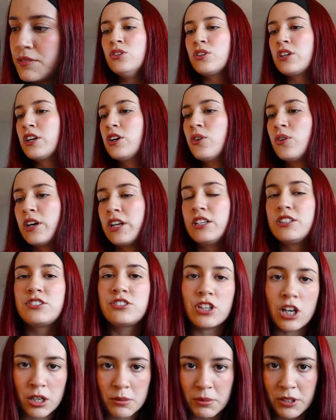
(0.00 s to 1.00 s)
You can go ahead and
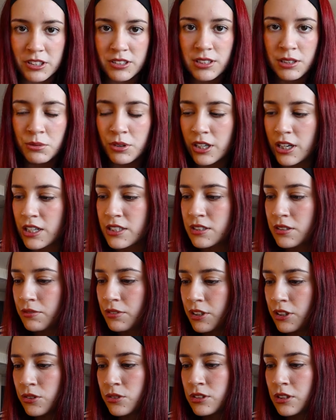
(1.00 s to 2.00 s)
stalk me and see what kinds of
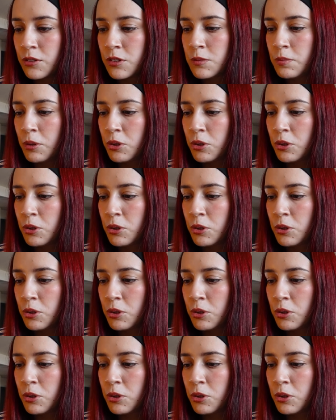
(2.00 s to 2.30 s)
videos I was